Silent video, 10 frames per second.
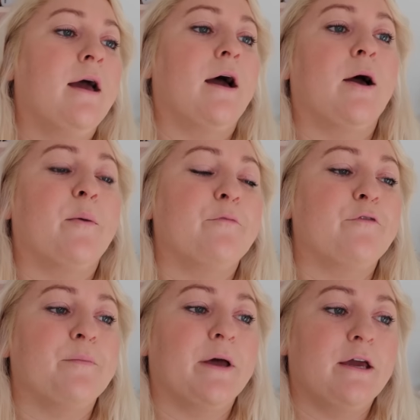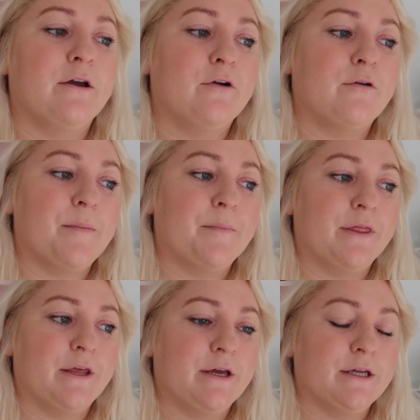for my
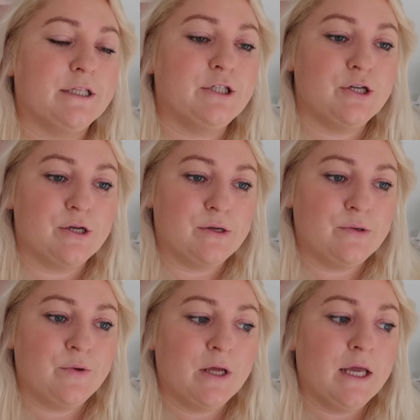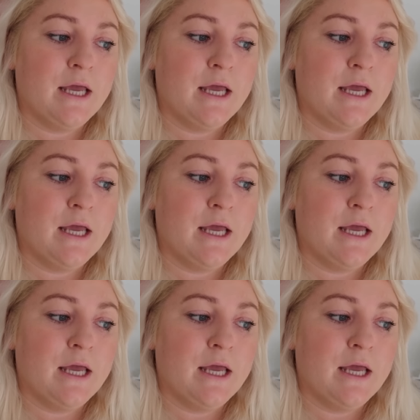grandmother June,